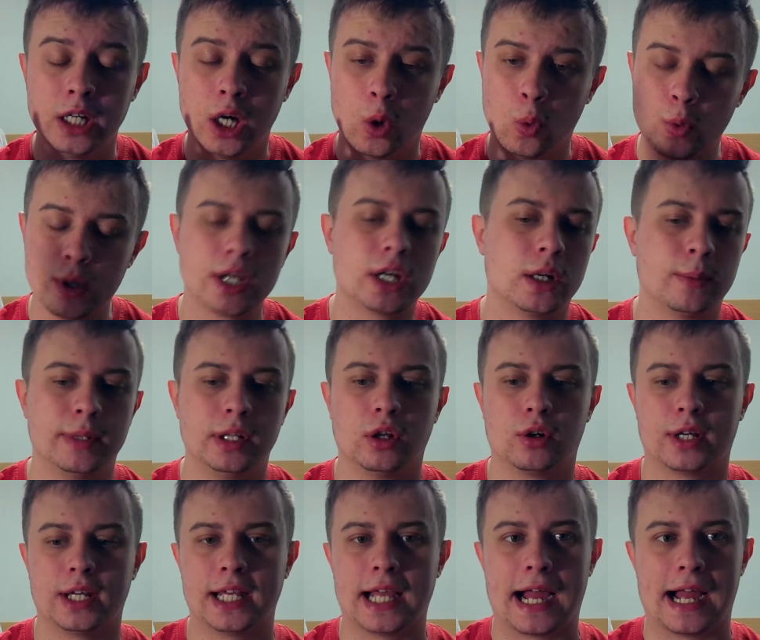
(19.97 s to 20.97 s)
we're going to be
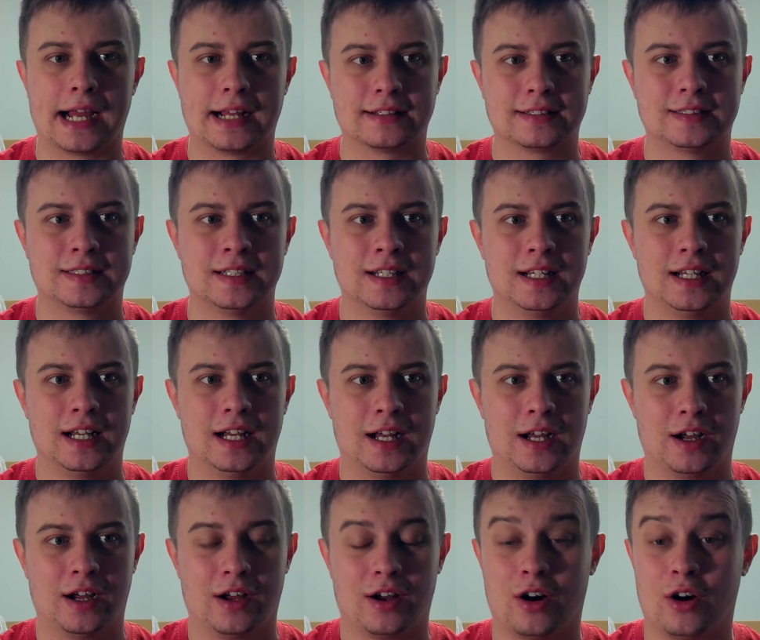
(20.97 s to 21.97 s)
looking at
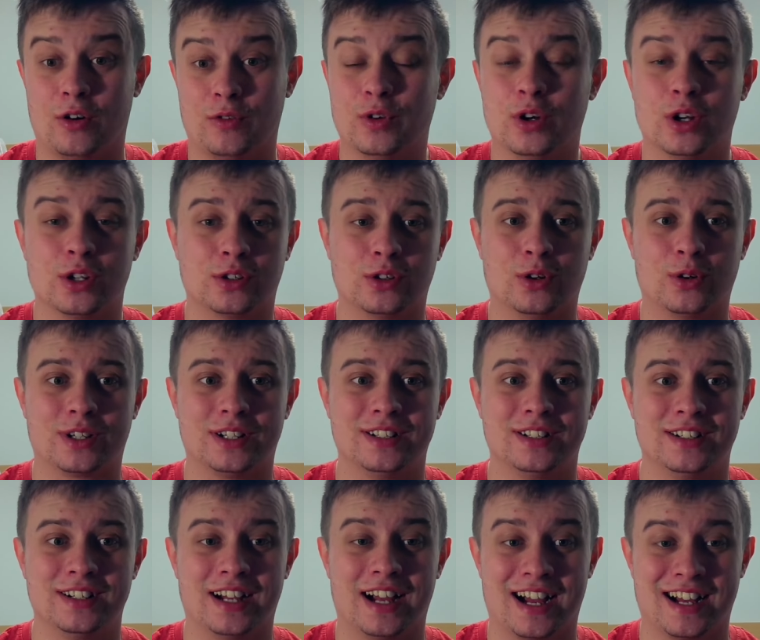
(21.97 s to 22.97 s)
our first look
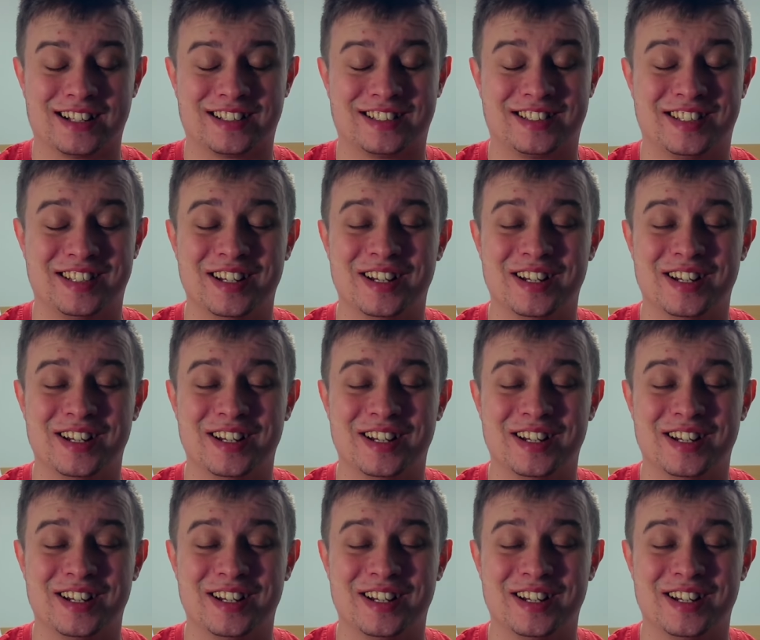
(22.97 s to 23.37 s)
at